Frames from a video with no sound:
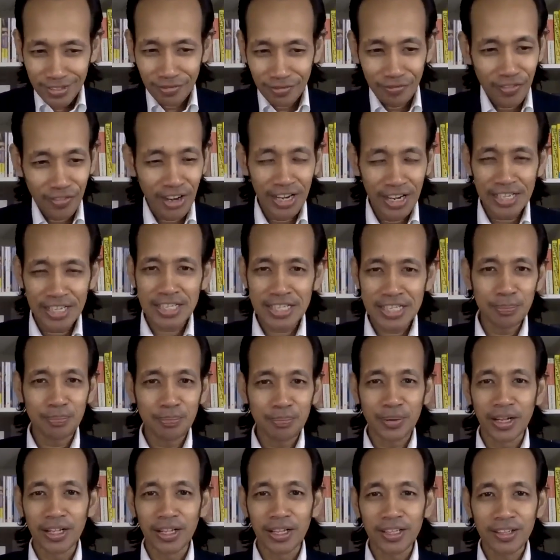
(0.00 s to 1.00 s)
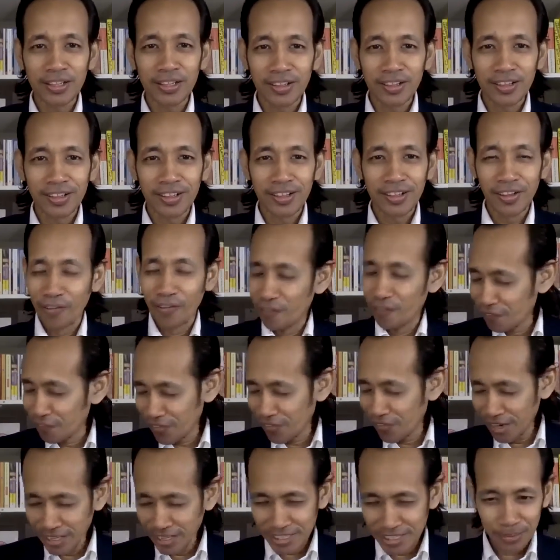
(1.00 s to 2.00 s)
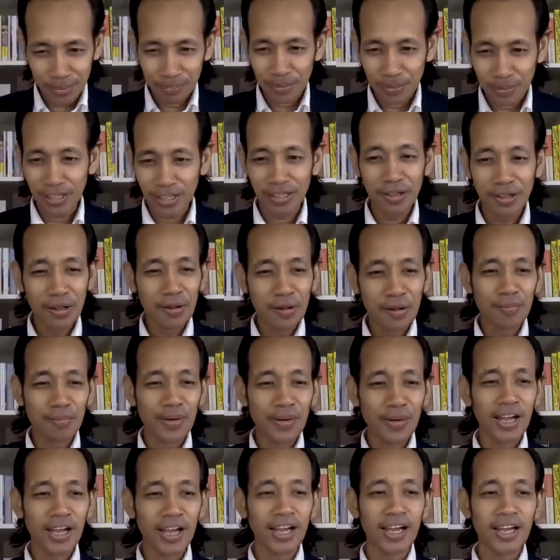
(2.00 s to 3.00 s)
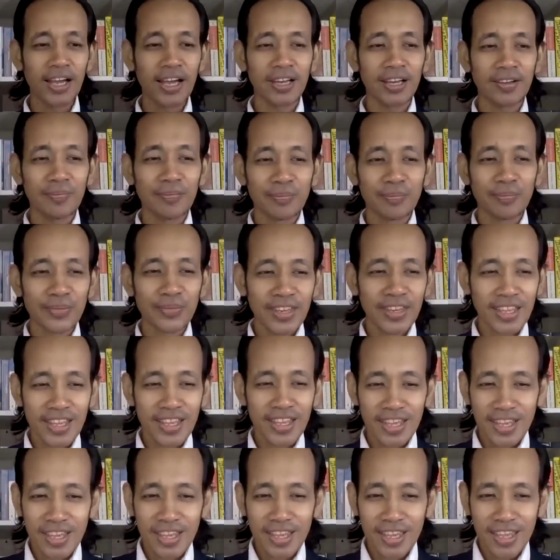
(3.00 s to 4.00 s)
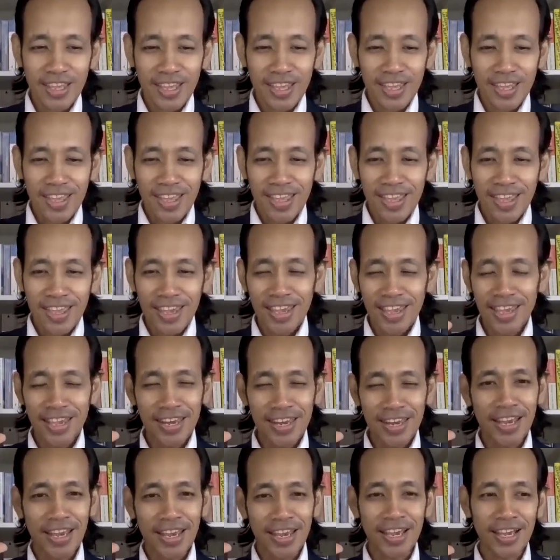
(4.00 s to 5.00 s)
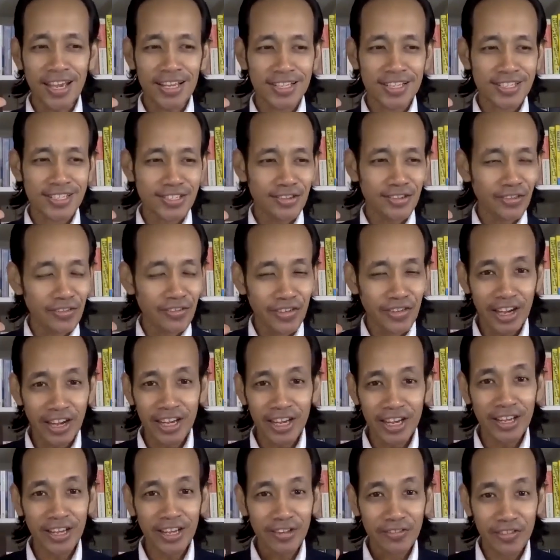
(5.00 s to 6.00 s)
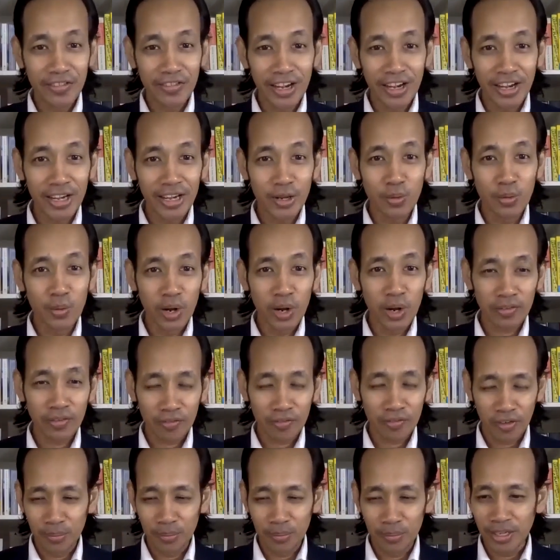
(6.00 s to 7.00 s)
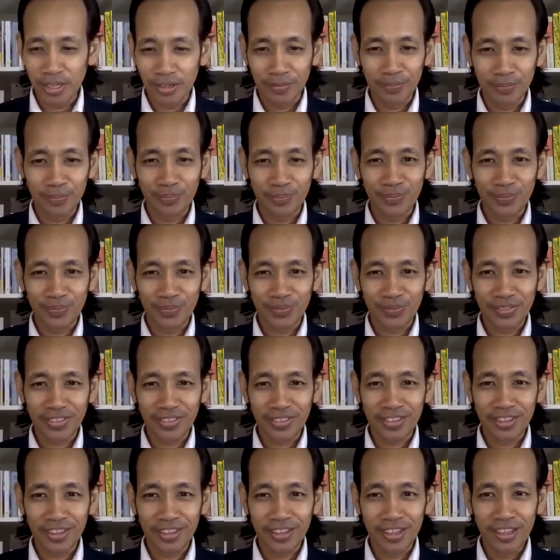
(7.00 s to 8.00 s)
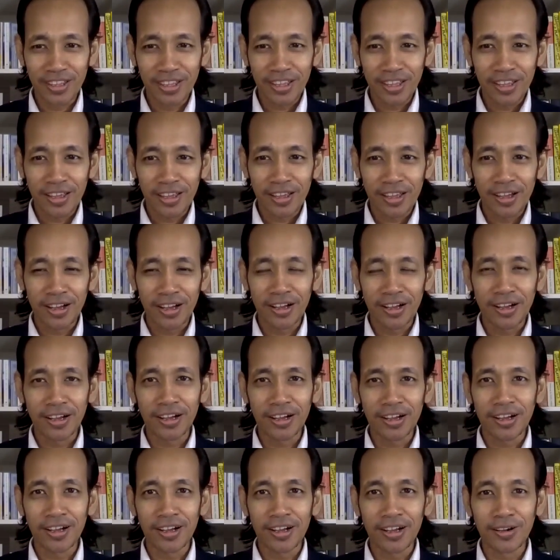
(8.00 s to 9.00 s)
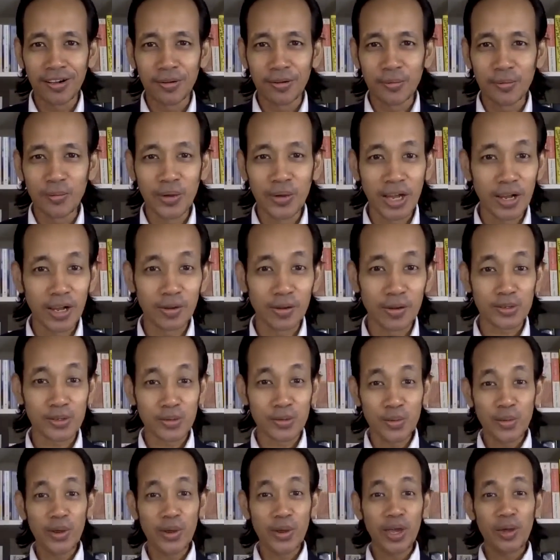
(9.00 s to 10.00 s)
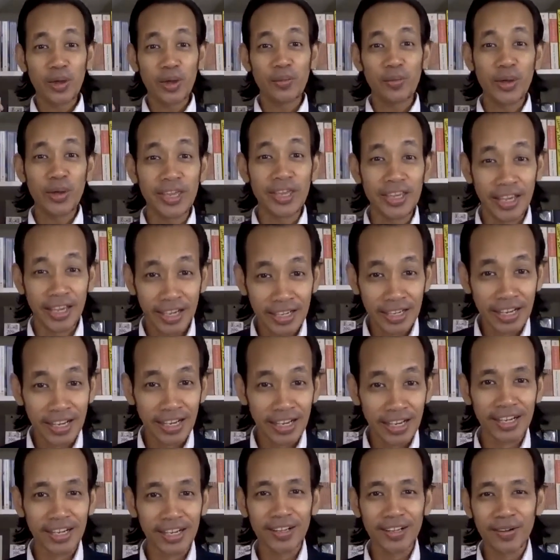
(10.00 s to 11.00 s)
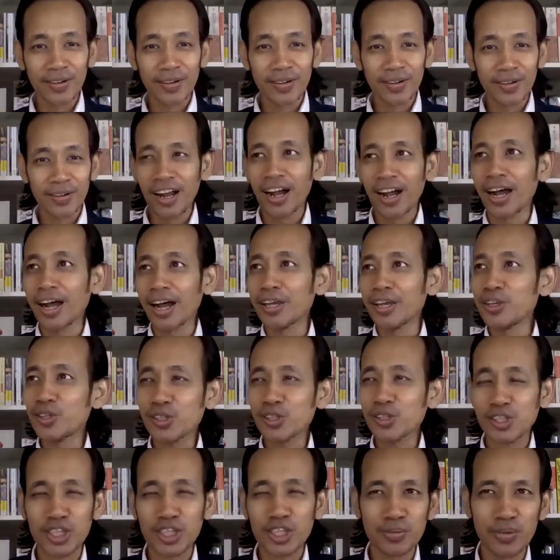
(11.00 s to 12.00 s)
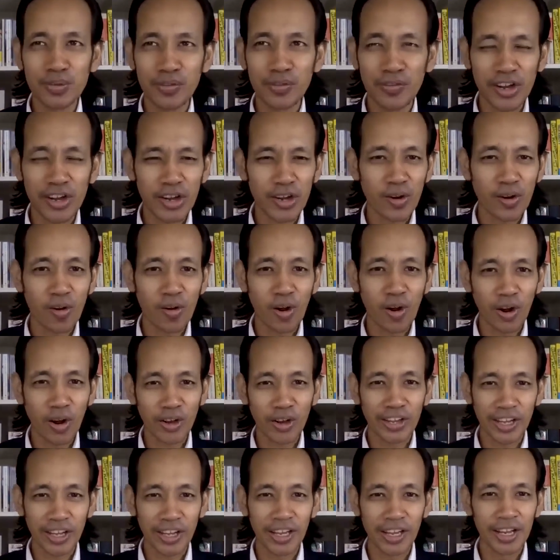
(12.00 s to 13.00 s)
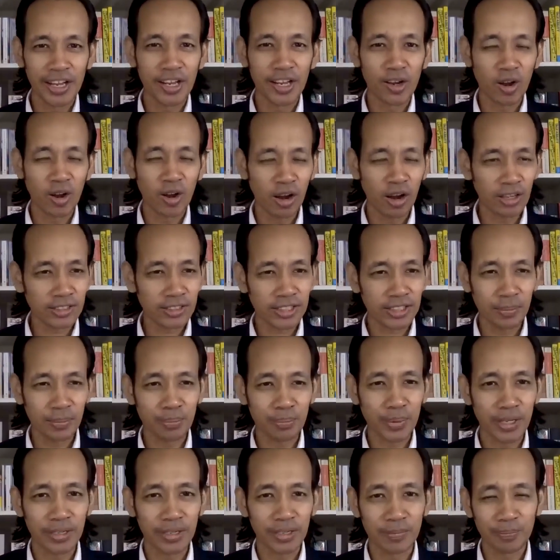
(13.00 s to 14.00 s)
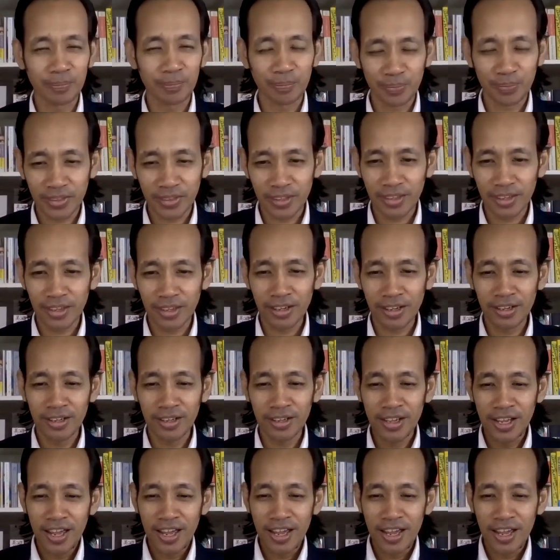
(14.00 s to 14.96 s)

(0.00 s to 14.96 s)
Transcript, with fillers: very simple, very simple, but it has really, really worked for me. Uh, when I was way, way younger, I used to be very hot-headed, hot-tempered. Yeah?